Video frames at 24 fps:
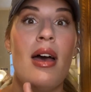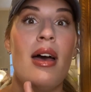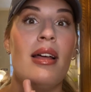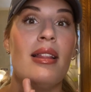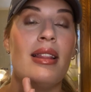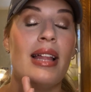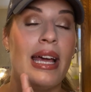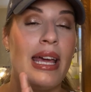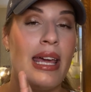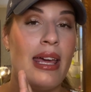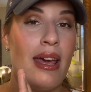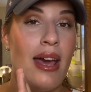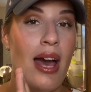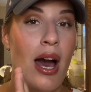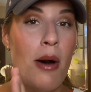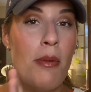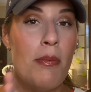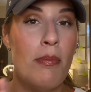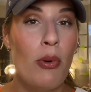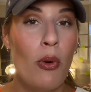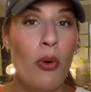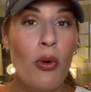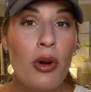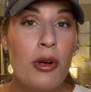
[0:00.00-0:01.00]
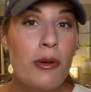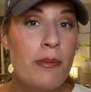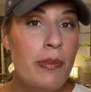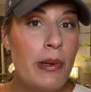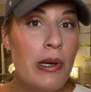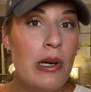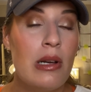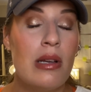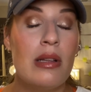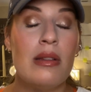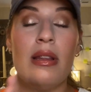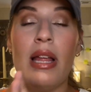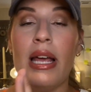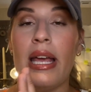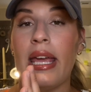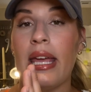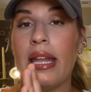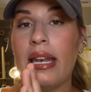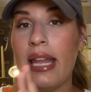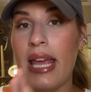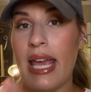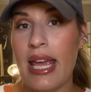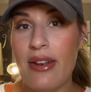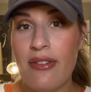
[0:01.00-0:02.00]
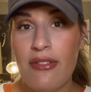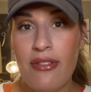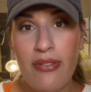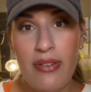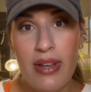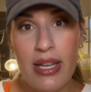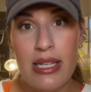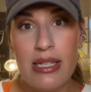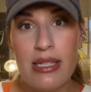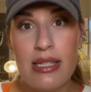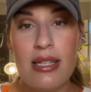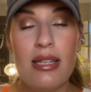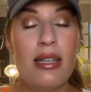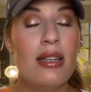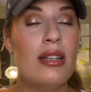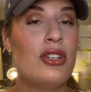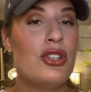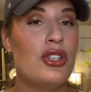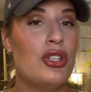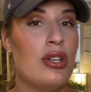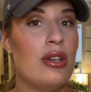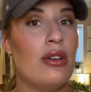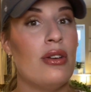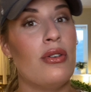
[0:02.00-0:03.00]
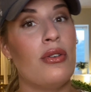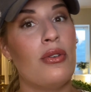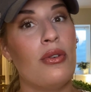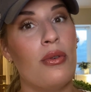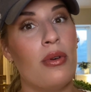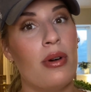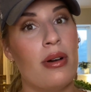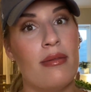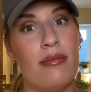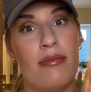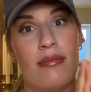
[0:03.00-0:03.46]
like a board book, like an infant, to